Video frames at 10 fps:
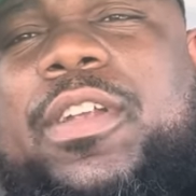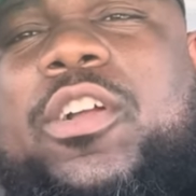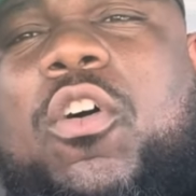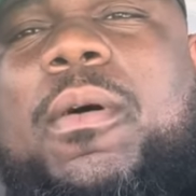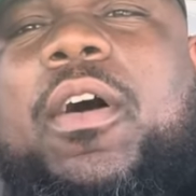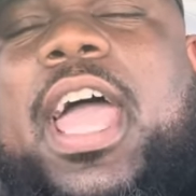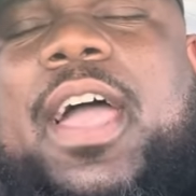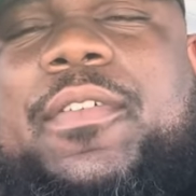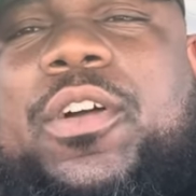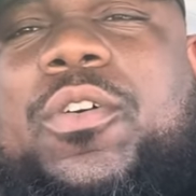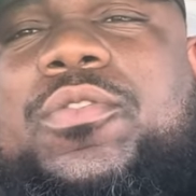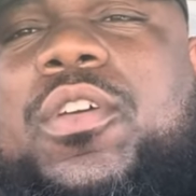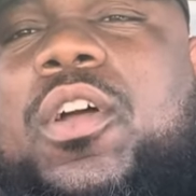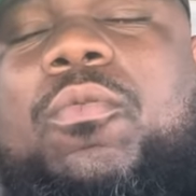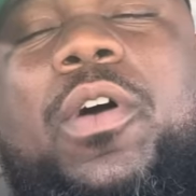RICO about half of those,
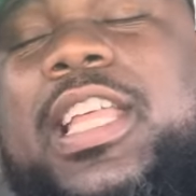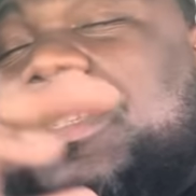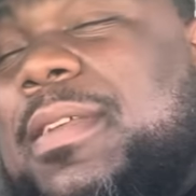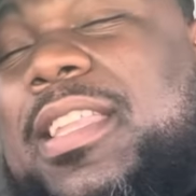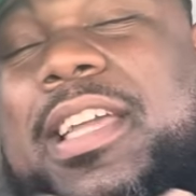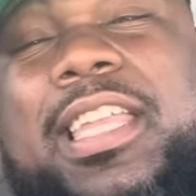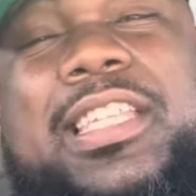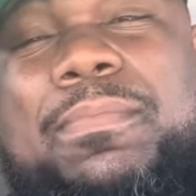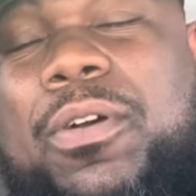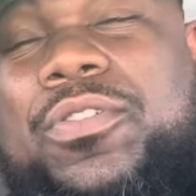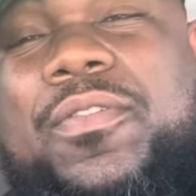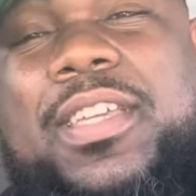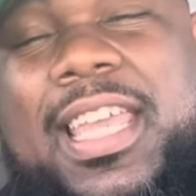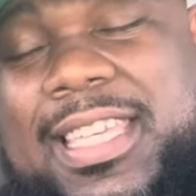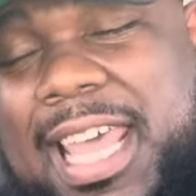one, he's been looking explosive.
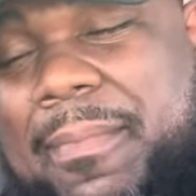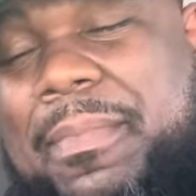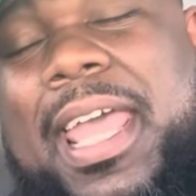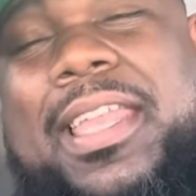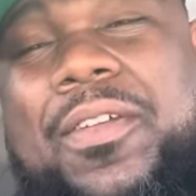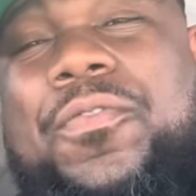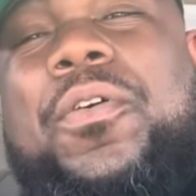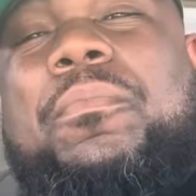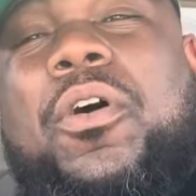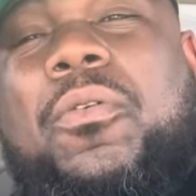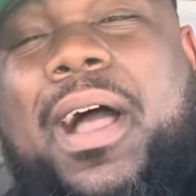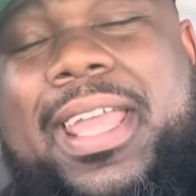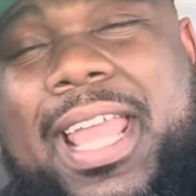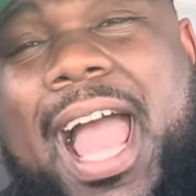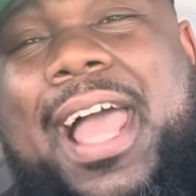Get that man the football while
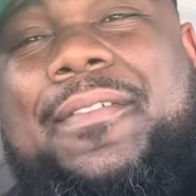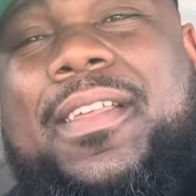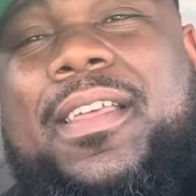he's hot.